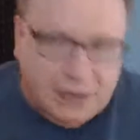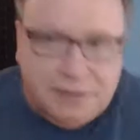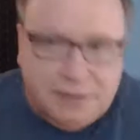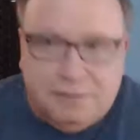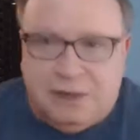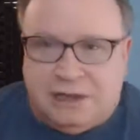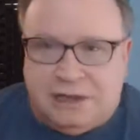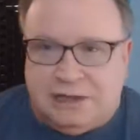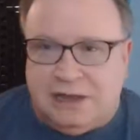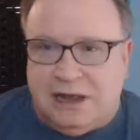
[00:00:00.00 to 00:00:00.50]

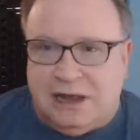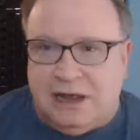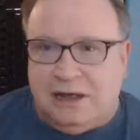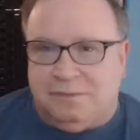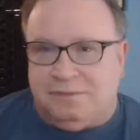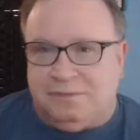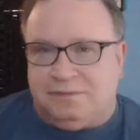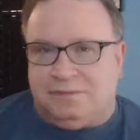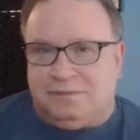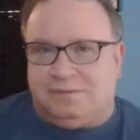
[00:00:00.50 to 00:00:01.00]
But
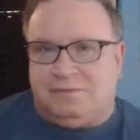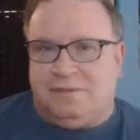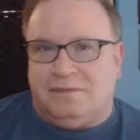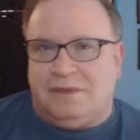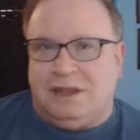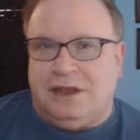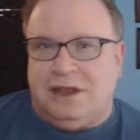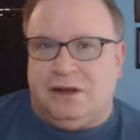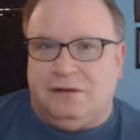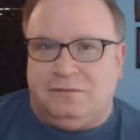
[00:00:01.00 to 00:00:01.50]

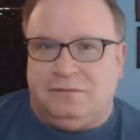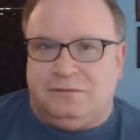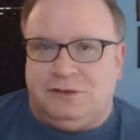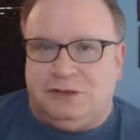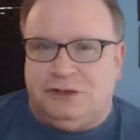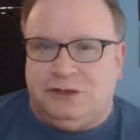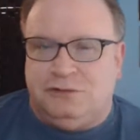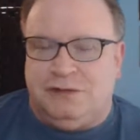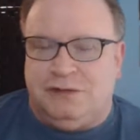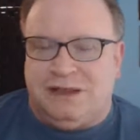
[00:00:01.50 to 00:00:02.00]

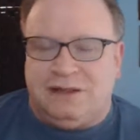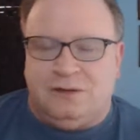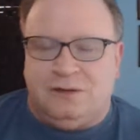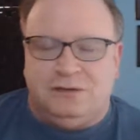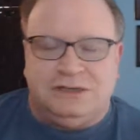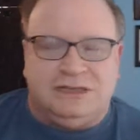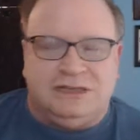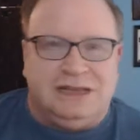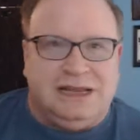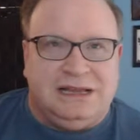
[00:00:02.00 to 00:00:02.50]
doing
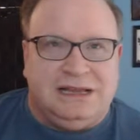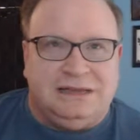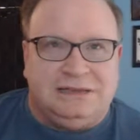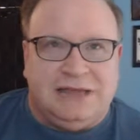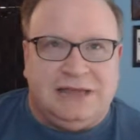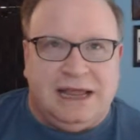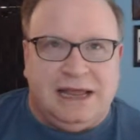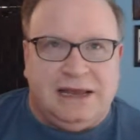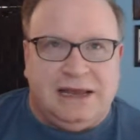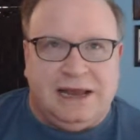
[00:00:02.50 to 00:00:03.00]
those things
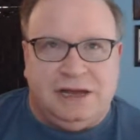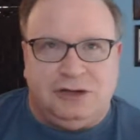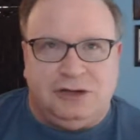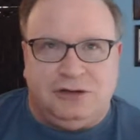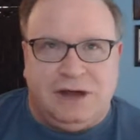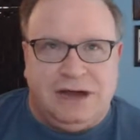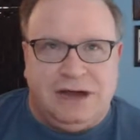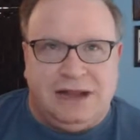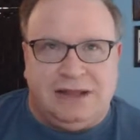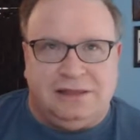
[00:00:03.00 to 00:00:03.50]
and then
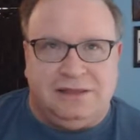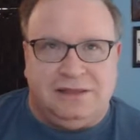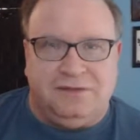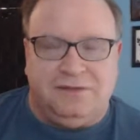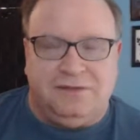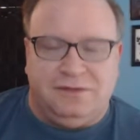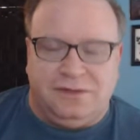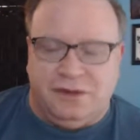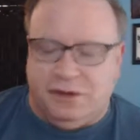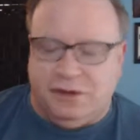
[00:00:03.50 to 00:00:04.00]
trying to get
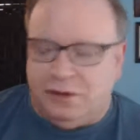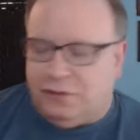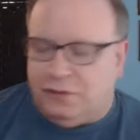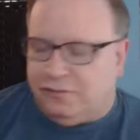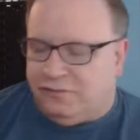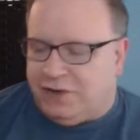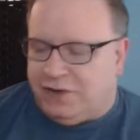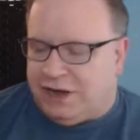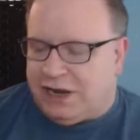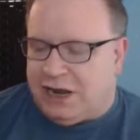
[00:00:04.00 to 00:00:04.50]
the new
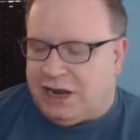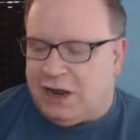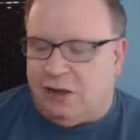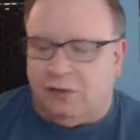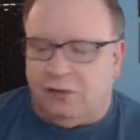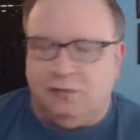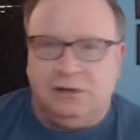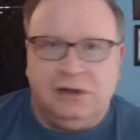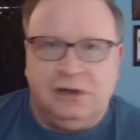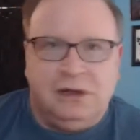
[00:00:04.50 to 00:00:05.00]

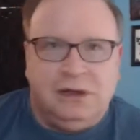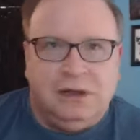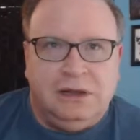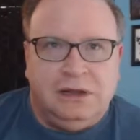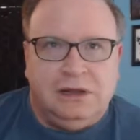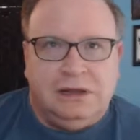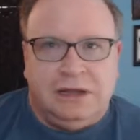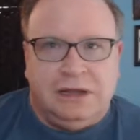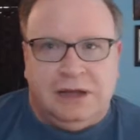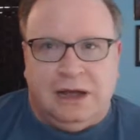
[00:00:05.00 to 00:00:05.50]
video
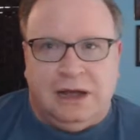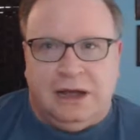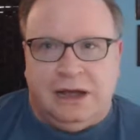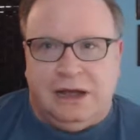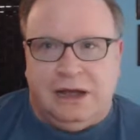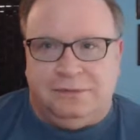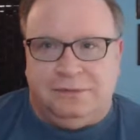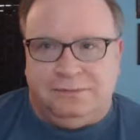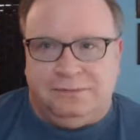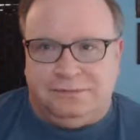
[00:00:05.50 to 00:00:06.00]

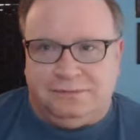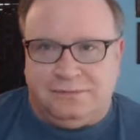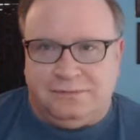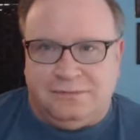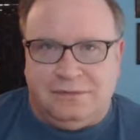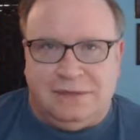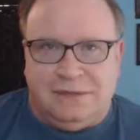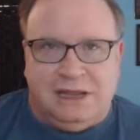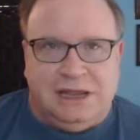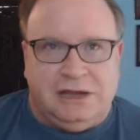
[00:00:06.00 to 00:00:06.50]
uh,
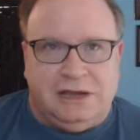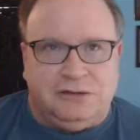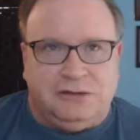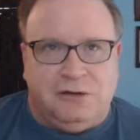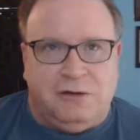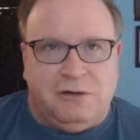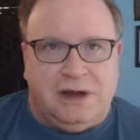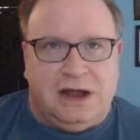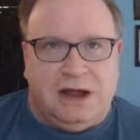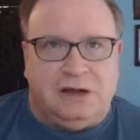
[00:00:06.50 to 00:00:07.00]

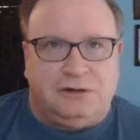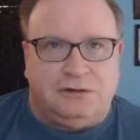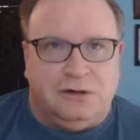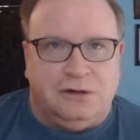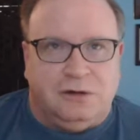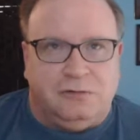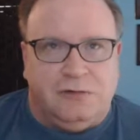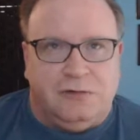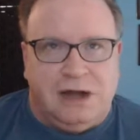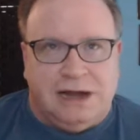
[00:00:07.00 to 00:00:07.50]
intro and
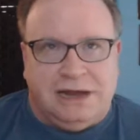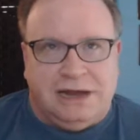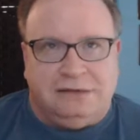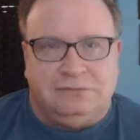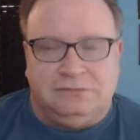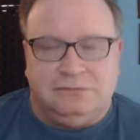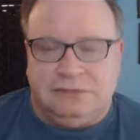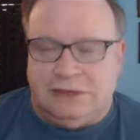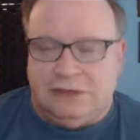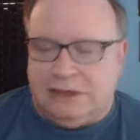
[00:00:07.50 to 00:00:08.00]
outro ready
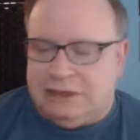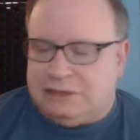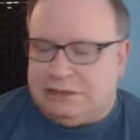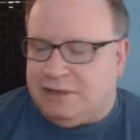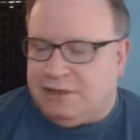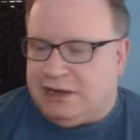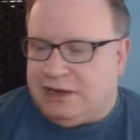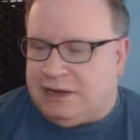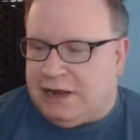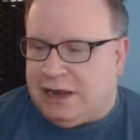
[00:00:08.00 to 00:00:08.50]
has
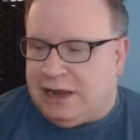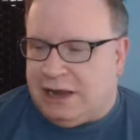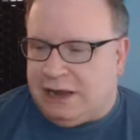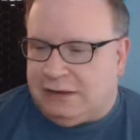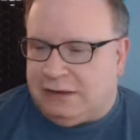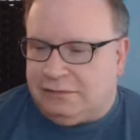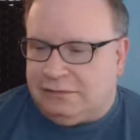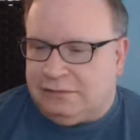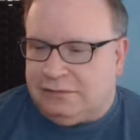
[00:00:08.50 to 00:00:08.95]
been